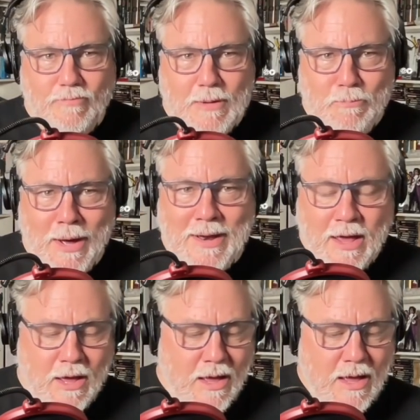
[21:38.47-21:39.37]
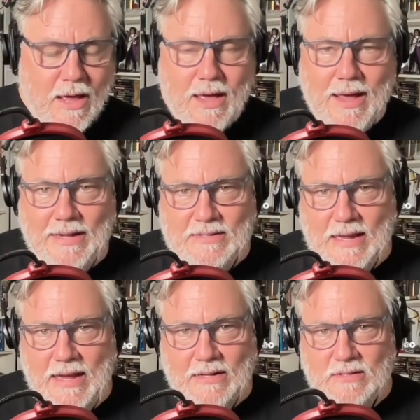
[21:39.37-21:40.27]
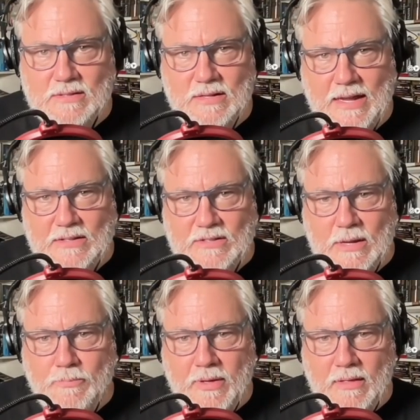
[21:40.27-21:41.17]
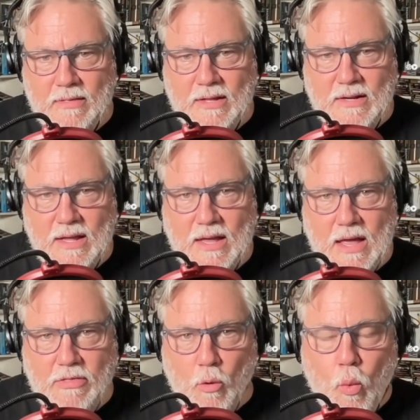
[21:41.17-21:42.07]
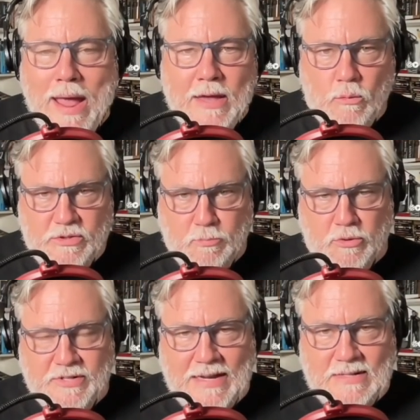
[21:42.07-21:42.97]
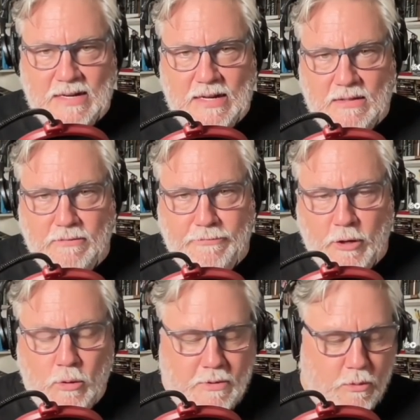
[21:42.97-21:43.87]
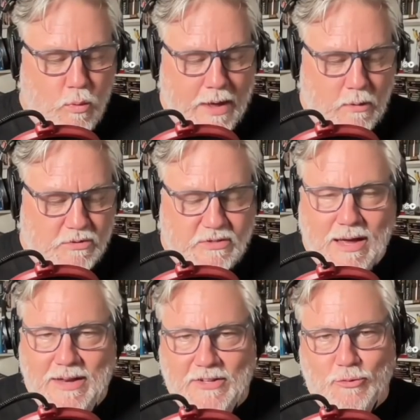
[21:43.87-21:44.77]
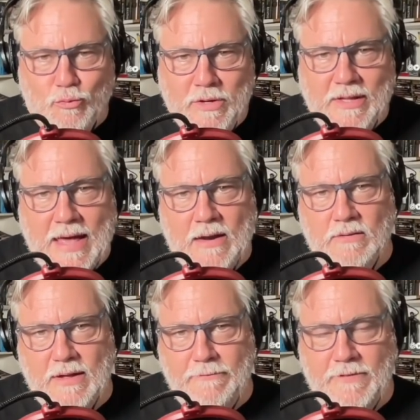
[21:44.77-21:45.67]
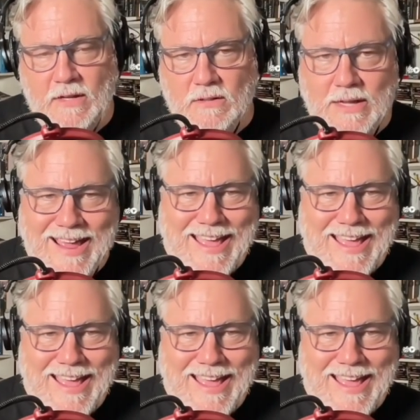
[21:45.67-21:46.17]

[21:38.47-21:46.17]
but it's something that the way it was presented in the film and the way it was done, it's really out of left field.